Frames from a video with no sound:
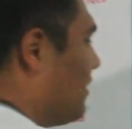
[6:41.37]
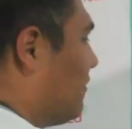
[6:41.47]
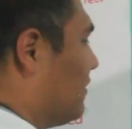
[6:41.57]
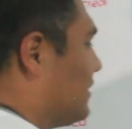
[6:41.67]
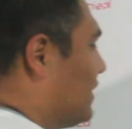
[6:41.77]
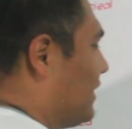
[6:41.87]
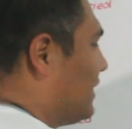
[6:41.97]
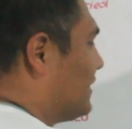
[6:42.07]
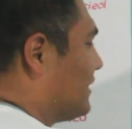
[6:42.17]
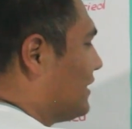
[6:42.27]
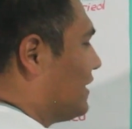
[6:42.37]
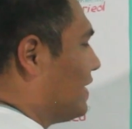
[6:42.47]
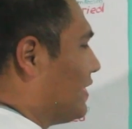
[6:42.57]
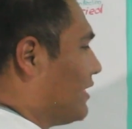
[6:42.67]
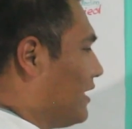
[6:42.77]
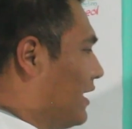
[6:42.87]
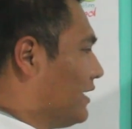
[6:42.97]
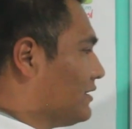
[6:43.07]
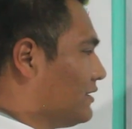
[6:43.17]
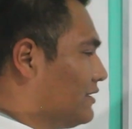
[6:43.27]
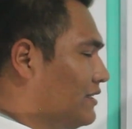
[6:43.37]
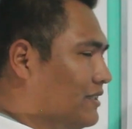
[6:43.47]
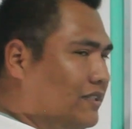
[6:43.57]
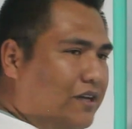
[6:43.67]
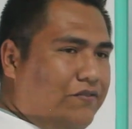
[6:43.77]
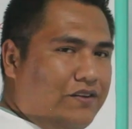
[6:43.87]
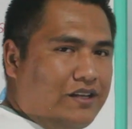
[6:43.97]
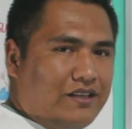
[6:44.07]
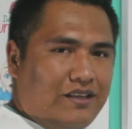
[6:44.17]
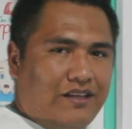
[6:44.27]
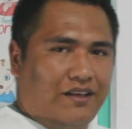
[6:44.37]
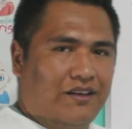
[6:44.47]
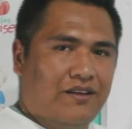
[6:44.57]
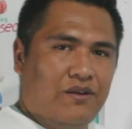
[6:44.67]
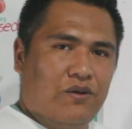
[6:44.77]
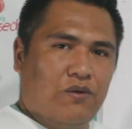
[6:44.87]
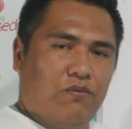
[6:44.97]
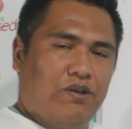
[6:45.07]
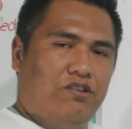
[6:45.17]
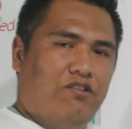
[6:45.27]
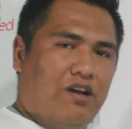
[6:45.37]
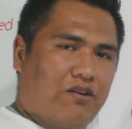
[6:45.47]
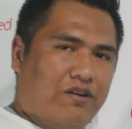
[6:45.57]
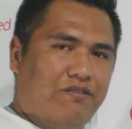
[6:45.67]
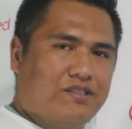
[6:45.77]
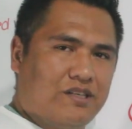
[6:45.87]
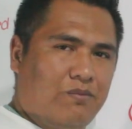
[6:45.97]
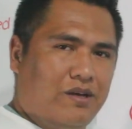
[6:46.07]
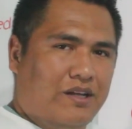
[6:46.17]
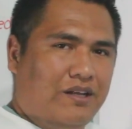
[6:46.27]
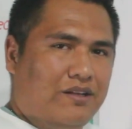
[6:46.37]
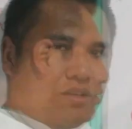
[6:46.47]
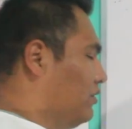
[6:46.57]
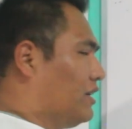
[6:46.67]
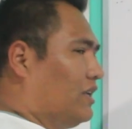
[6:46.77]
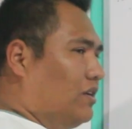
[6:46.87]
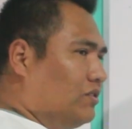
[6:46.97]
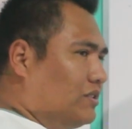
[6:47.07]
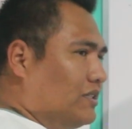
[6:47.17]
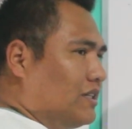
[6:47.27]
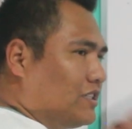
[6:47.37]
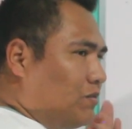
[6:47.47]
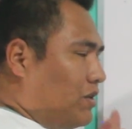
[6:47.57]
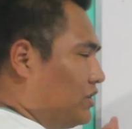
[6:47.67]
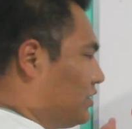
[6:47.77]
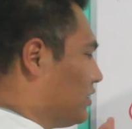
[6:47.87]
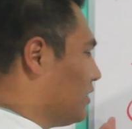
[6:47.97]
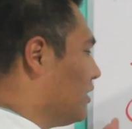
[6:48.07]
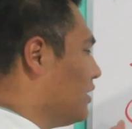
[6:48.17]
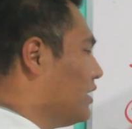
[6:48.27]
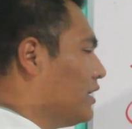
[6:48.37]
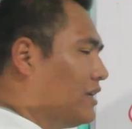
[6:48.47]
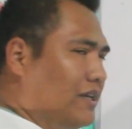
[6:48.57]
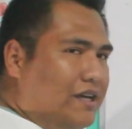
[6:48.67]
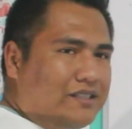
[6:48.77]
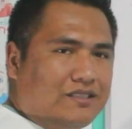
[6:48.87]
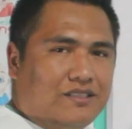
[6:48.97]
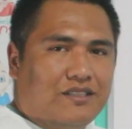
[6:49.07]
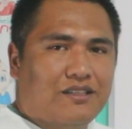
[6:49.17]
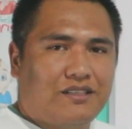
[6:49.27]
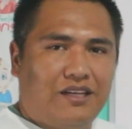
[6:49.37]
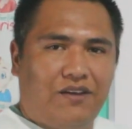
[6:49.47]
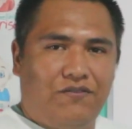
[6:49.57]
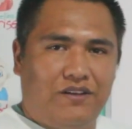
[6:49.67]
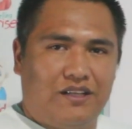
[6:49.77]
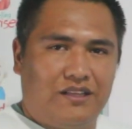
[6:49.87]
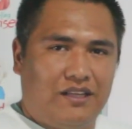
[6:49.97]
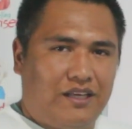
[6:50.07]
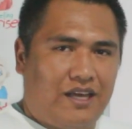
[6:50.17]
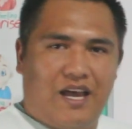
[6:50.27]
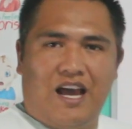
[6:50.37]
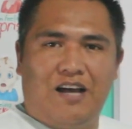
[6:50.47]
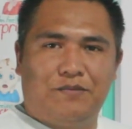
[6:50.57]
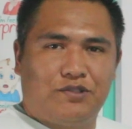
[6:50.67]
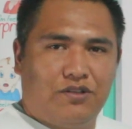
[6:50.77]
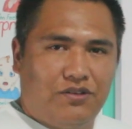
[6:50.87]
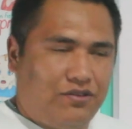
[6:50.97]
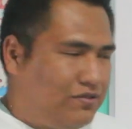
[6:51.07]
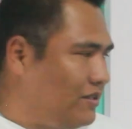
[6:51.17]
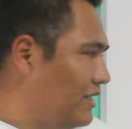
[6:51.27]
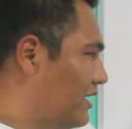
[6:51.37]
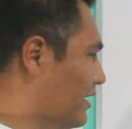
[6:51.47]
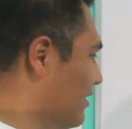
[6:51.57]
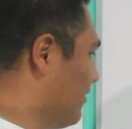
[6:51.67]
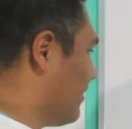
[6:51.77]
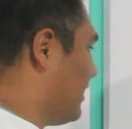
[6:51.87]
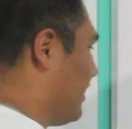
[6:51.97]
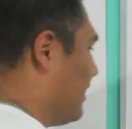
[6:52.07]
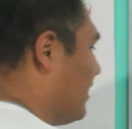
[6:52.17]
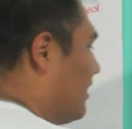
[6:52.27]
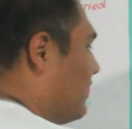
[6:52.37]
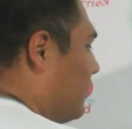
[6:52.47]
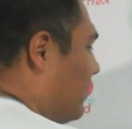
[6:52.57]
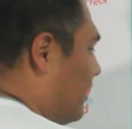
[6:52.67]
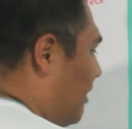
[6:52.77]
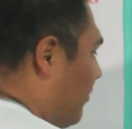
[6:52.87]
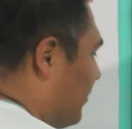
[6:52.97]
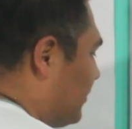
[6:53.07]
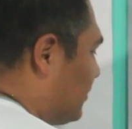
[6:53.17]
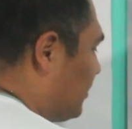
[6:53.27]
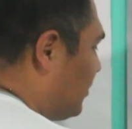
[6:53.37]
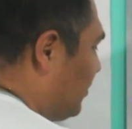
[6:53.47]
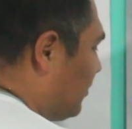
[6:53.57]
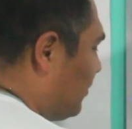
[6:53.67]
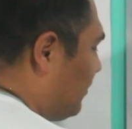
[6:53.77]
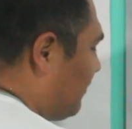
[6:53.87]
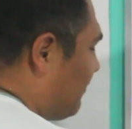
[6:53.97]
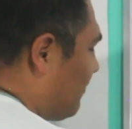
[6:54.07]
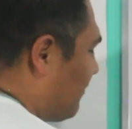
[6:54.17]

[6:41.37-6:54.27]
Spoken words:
which is yes, definitely. When you agree with somebody, you can use this expression. Yes, definitely, absolutely, okay? Number 2,